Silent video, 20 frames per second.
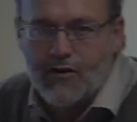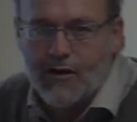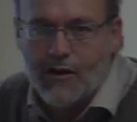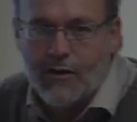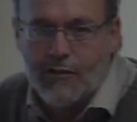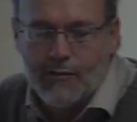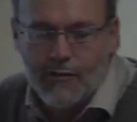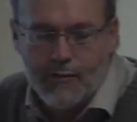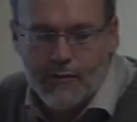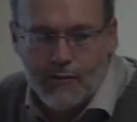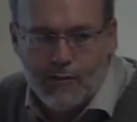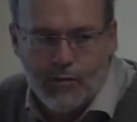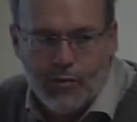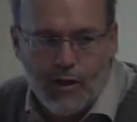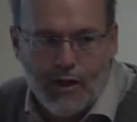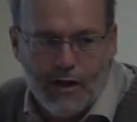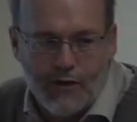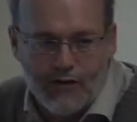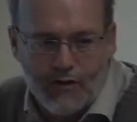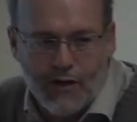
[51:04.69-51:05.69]
enough
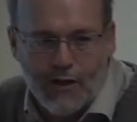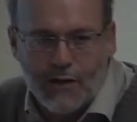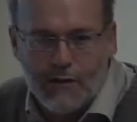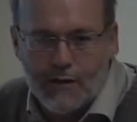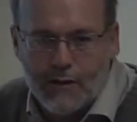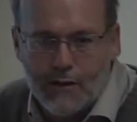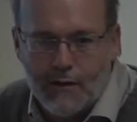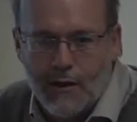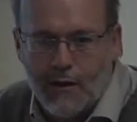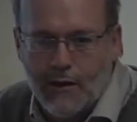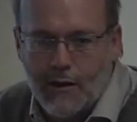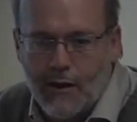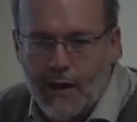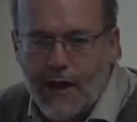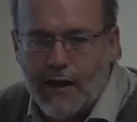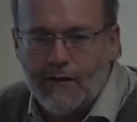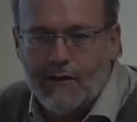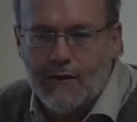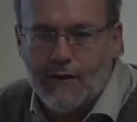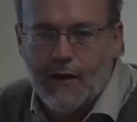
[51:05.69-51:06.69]
project and
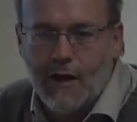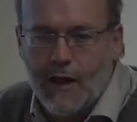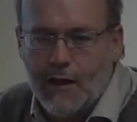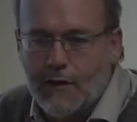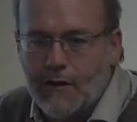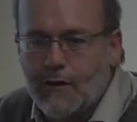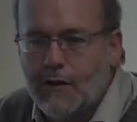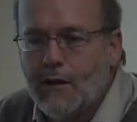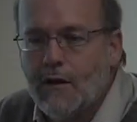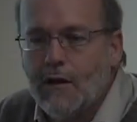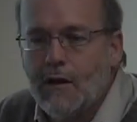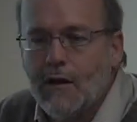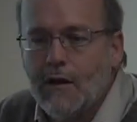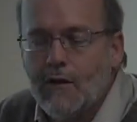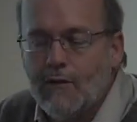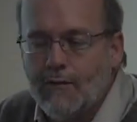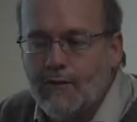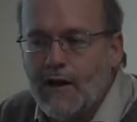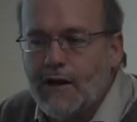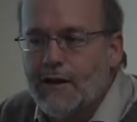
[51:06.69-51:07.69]
had
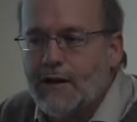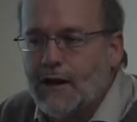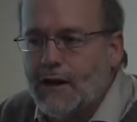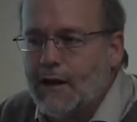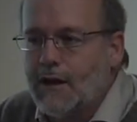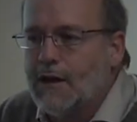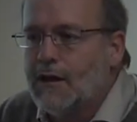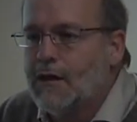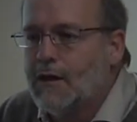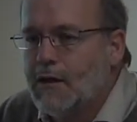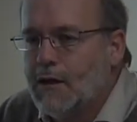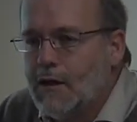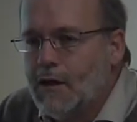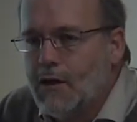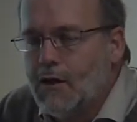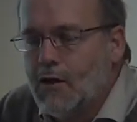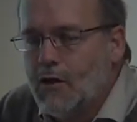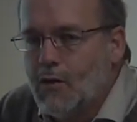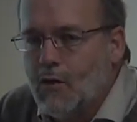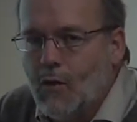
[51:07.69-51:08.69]
funding,
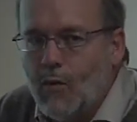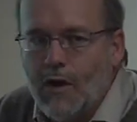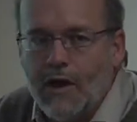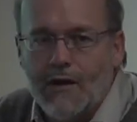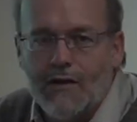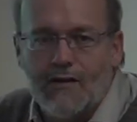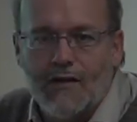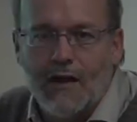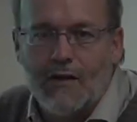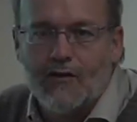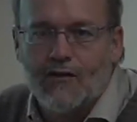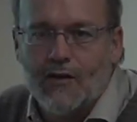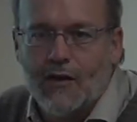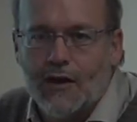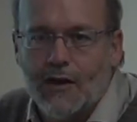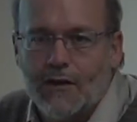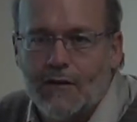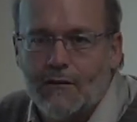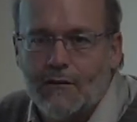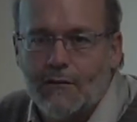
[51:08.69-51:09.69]
we
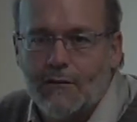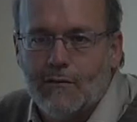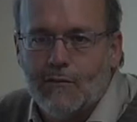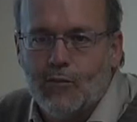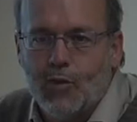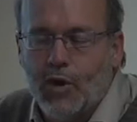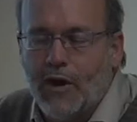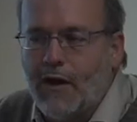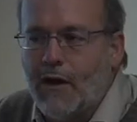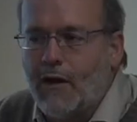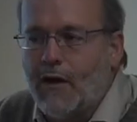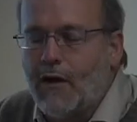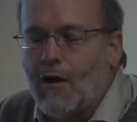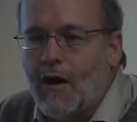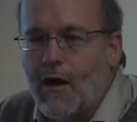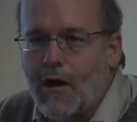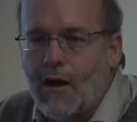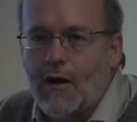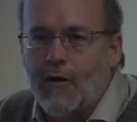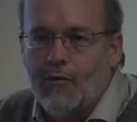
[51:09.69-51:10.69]
essentially put out an
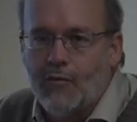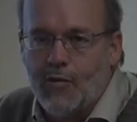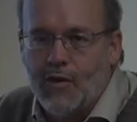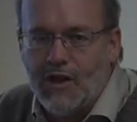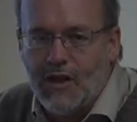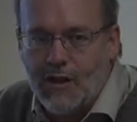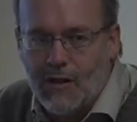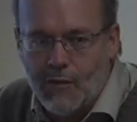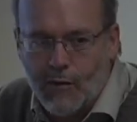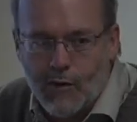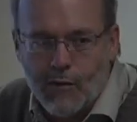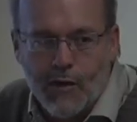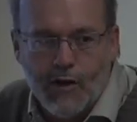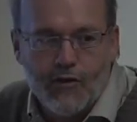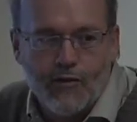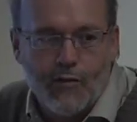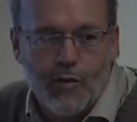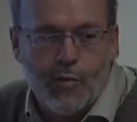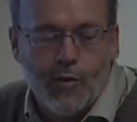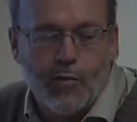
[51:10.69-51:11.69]
RFP, a
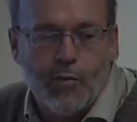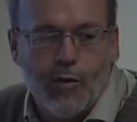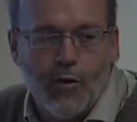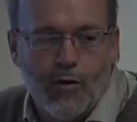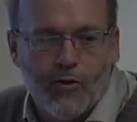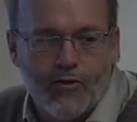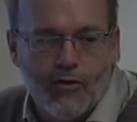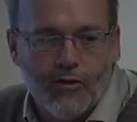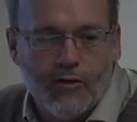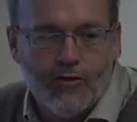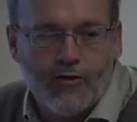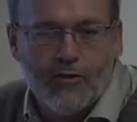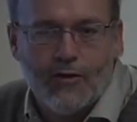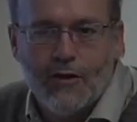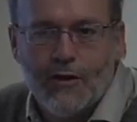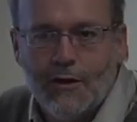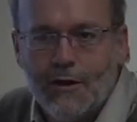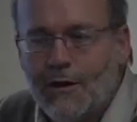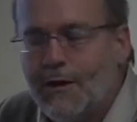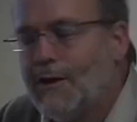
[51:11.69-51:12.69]
request for proposals,
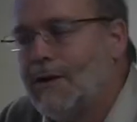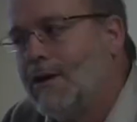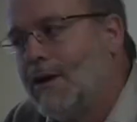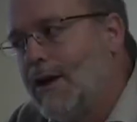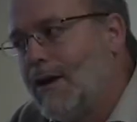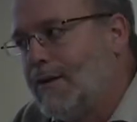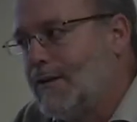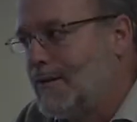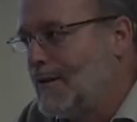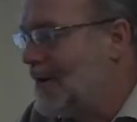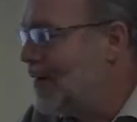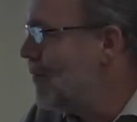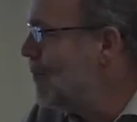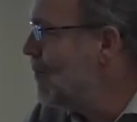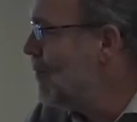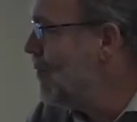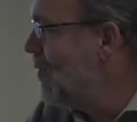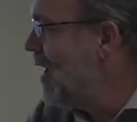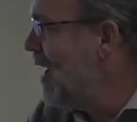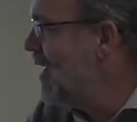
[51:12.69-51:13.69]
and in a
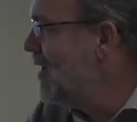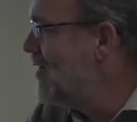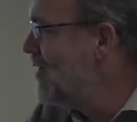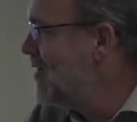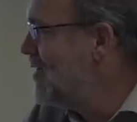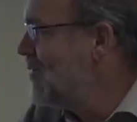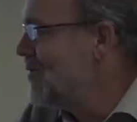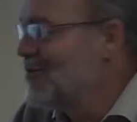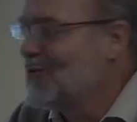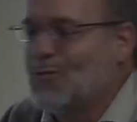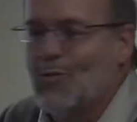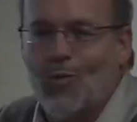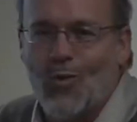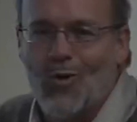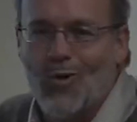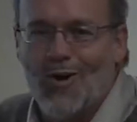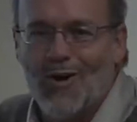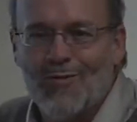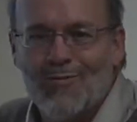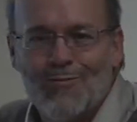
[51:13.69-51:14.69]
nice,
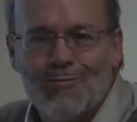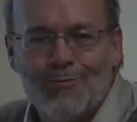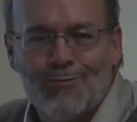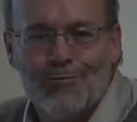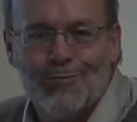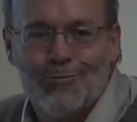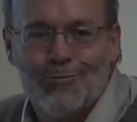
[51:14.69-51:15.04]
warm,